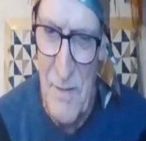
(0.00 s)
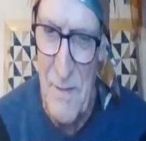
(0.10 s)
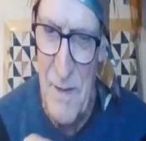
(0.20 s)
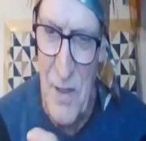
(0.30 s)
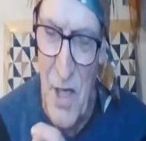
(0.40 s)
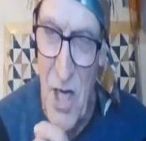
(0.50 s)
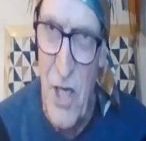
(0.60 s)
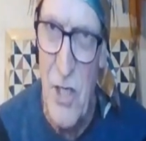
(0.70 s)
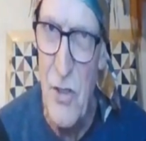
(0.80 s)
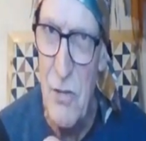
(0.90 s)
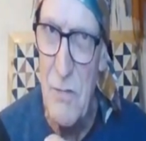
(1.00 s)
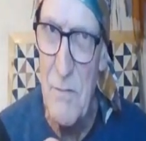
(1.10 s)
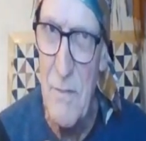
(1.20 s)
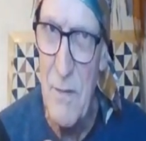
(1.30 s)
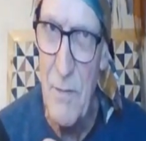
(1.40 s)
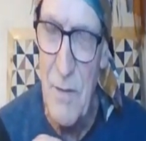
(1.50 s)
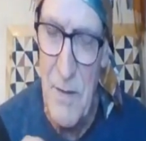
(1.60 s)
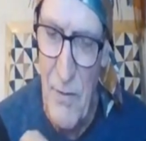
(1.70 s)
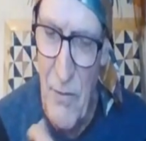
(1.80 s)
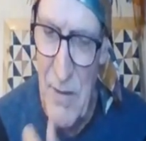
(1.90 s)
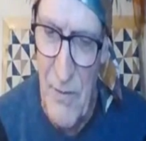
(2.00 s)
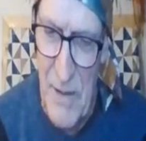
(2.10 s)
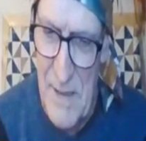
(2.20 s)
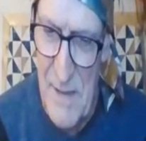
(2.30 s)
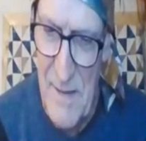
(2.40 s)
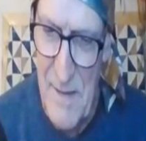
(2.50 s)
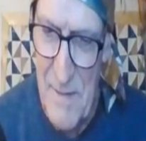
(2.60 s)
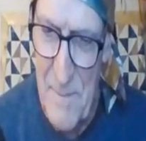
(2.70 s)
in each of the territories